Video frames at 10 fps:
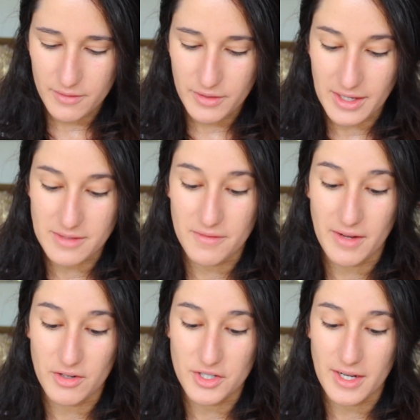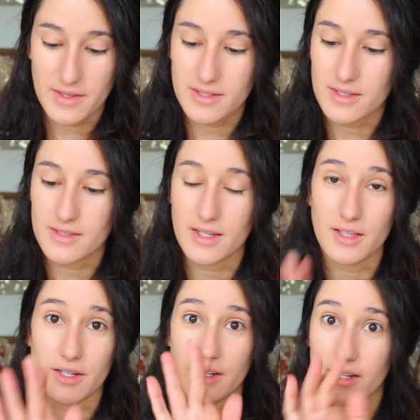If you guys have never tried this
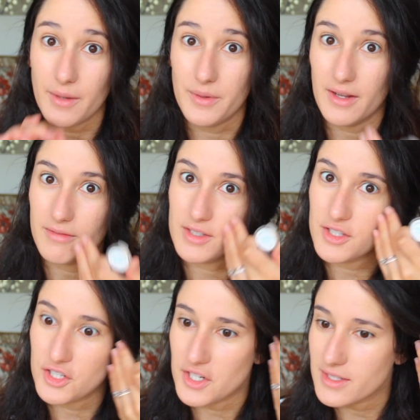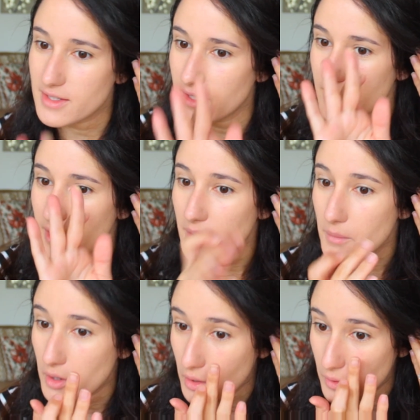concealer, I would definitely suggest it.
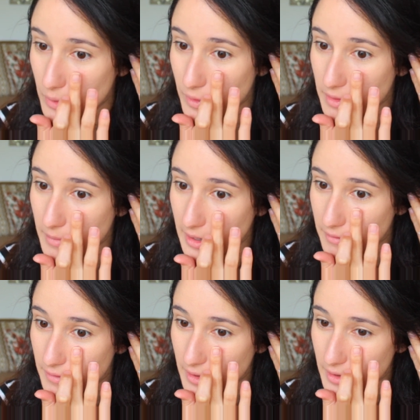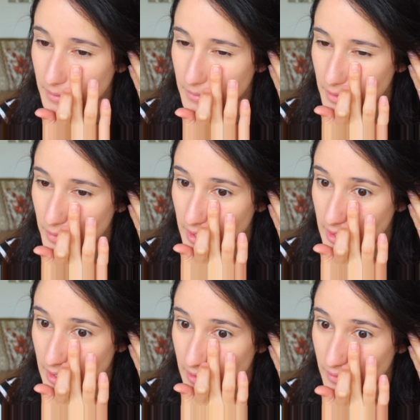I'm going to go in with my finger. I'm going to bring
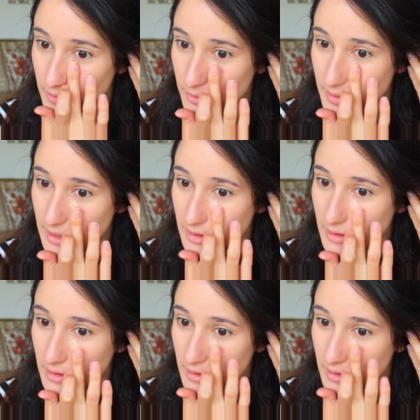it down a little bit